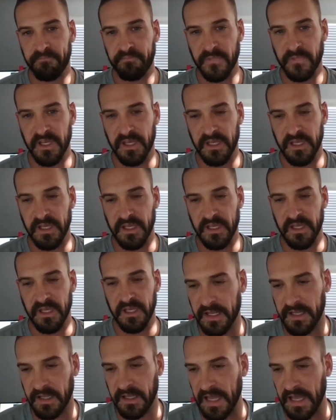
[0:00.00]
It's a lot
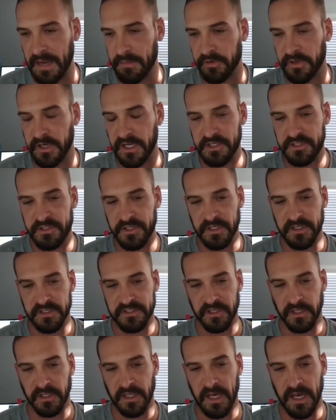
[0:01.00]
of collaboration. It's
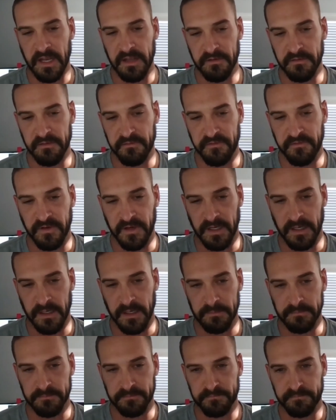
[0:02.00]
a lot of
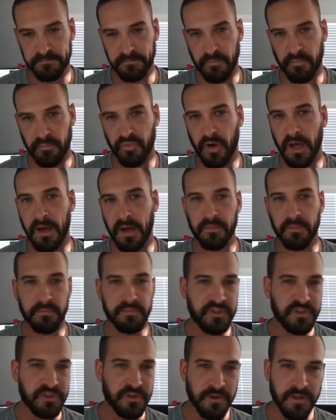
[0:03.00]
problem
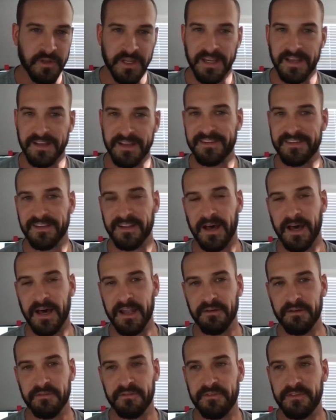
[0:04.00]
shooting. It's a lot
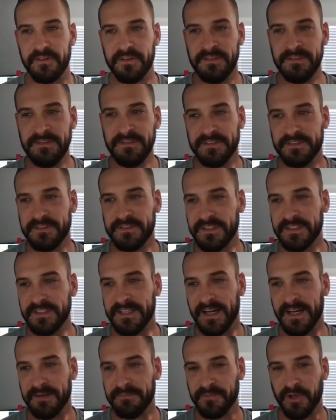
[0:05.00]
of
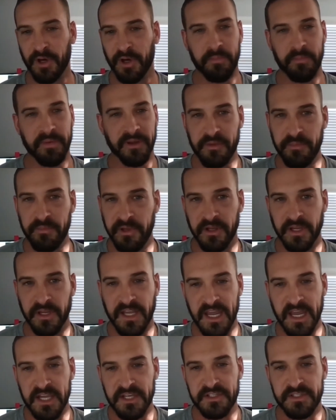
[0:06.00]
open
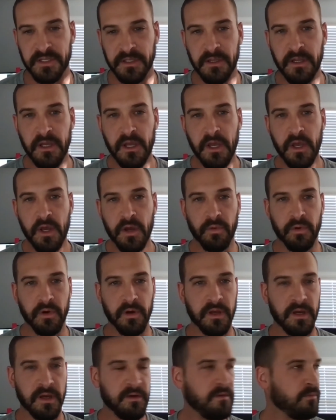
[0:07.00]
communication.
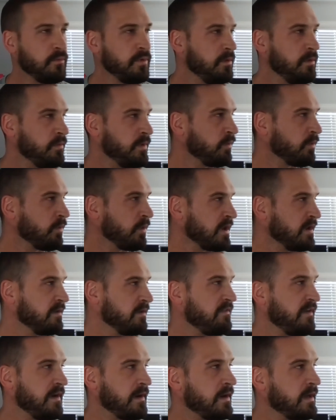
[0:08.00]
We work in a
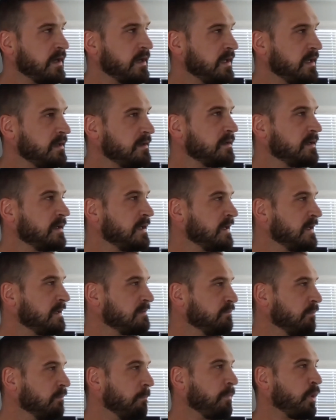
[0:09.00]
very
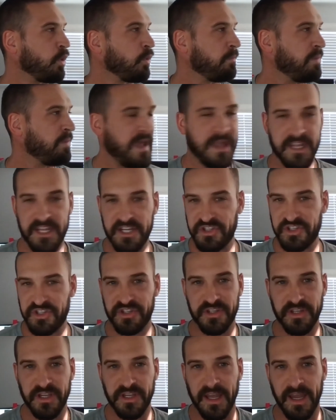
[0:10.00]

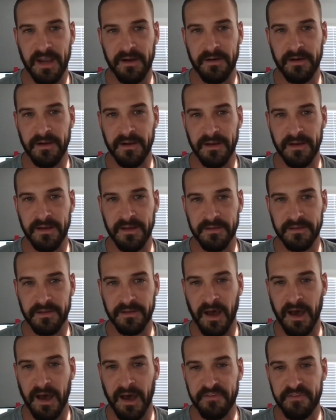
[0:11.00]
bullpenish
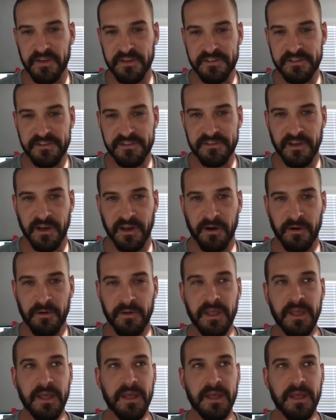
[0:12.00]
office, so